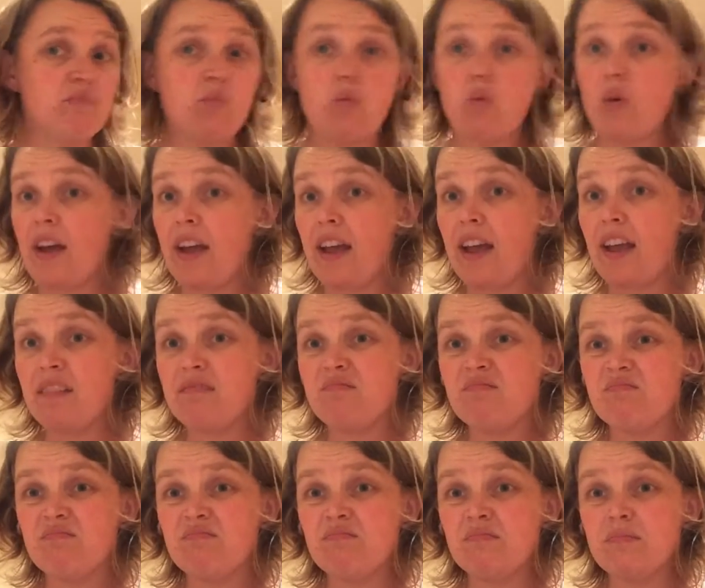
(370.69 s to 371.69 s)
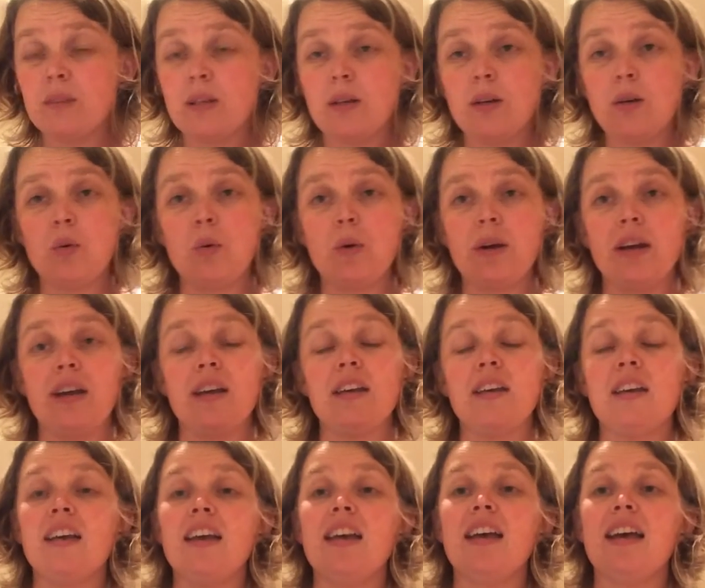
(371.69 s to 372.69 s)
where,
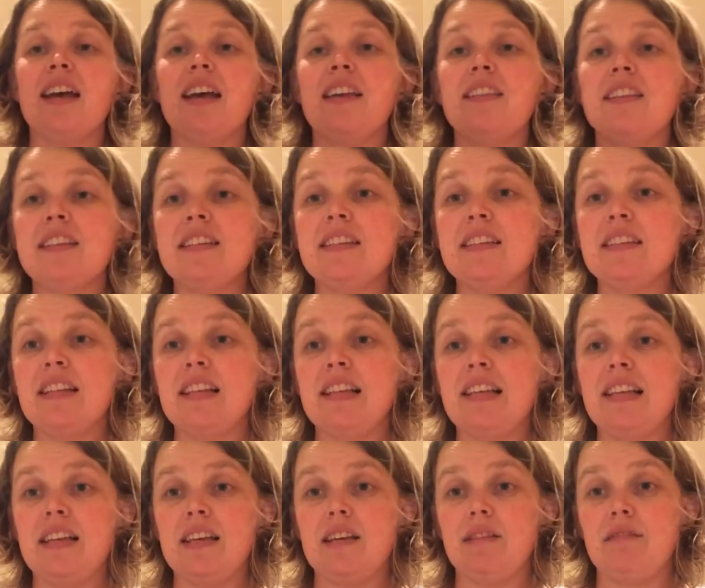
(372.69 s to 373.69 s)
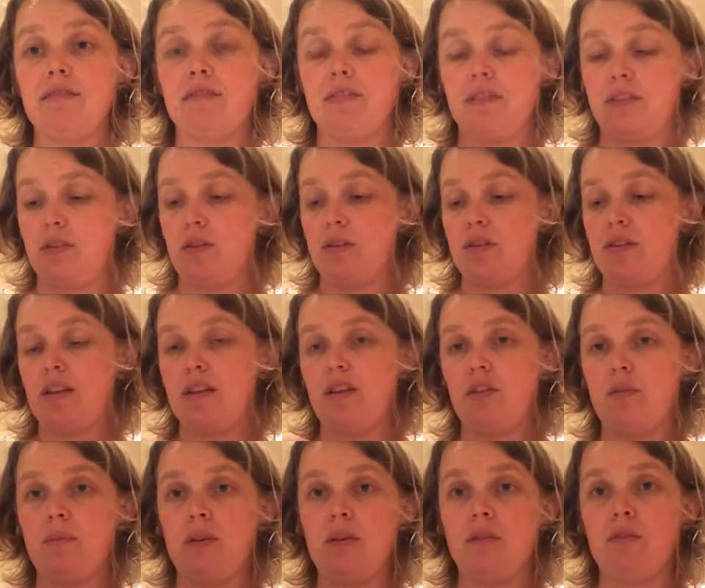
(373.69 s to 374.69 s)
and this is live, so it's like
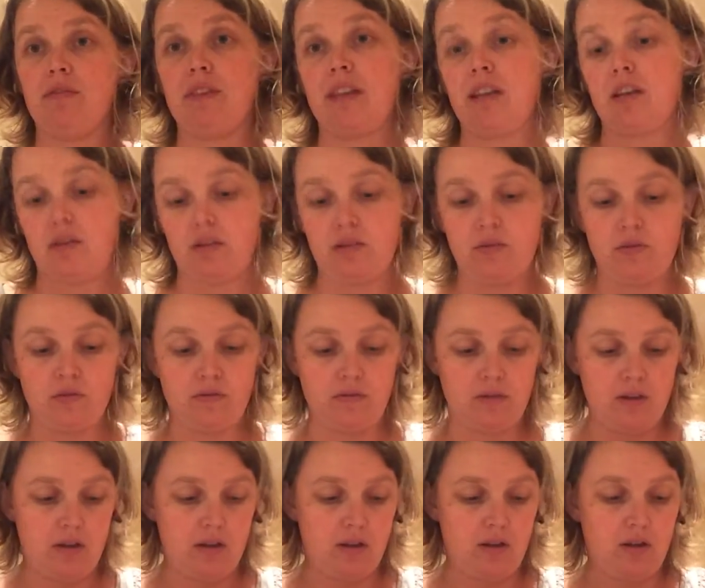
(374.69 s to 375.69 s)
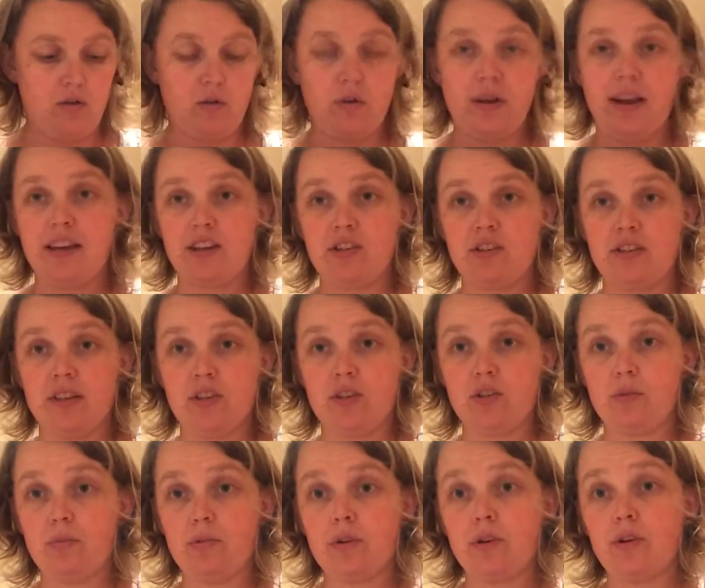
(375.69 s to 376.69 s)
your middle finger, sort of, well actually you
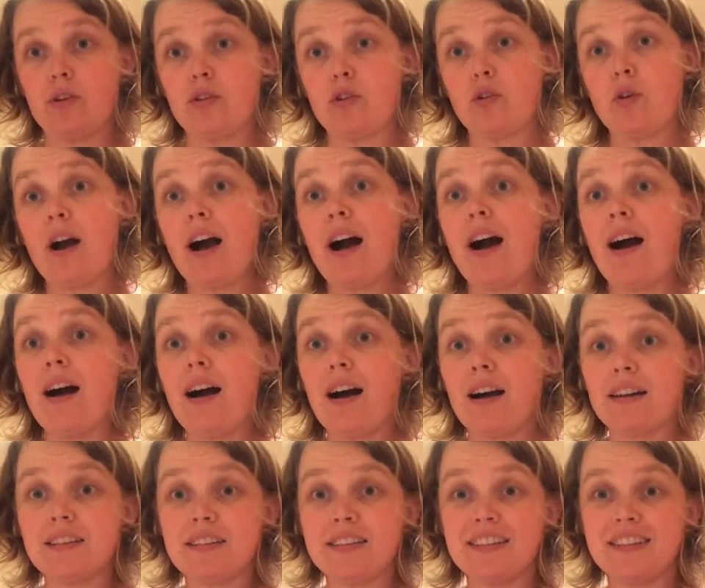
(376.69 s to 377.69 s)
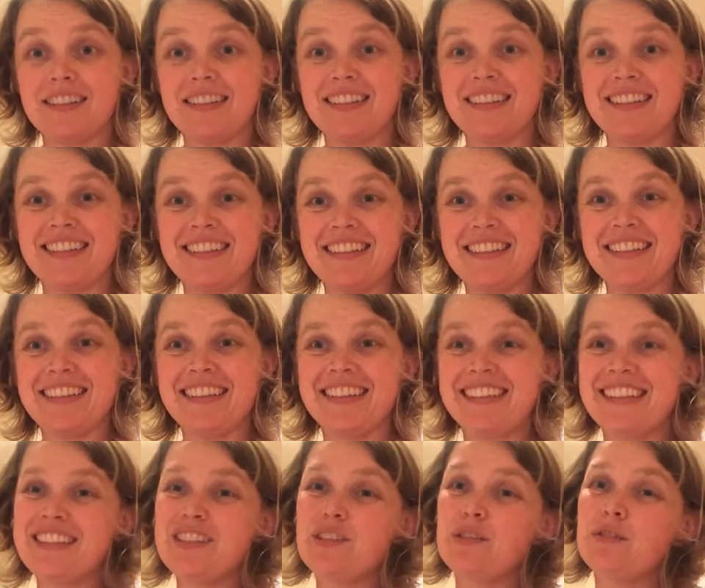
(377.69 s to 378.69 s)
should put it on your heart,
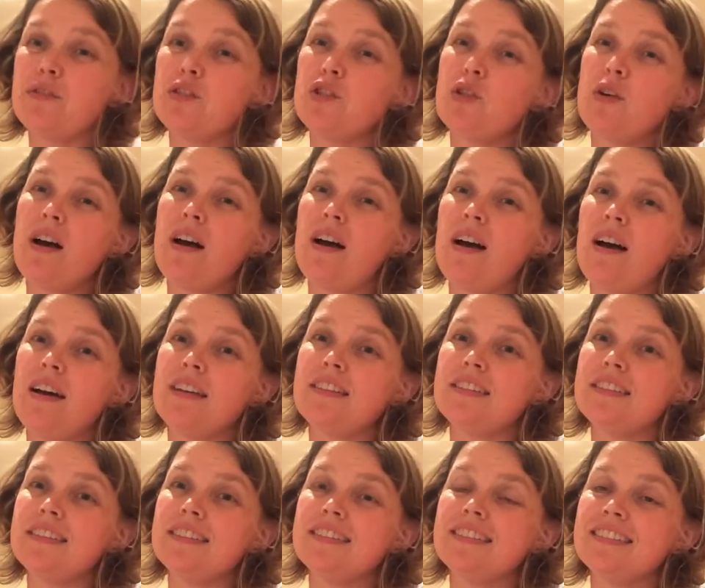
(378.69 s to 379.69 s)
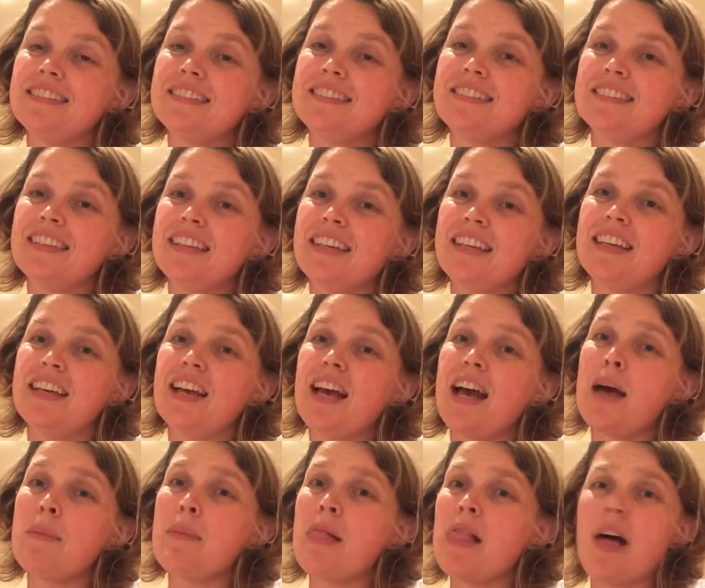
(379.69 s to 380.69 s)
sort of on your heart.
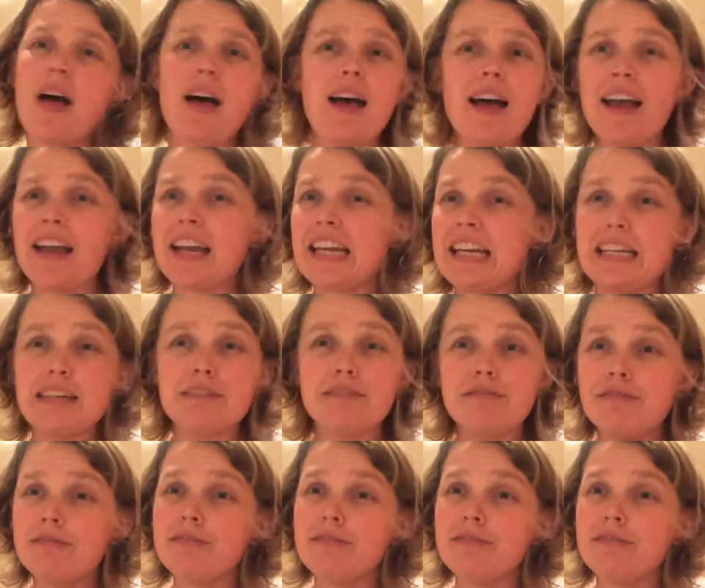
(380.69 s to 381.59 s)
I'm alive,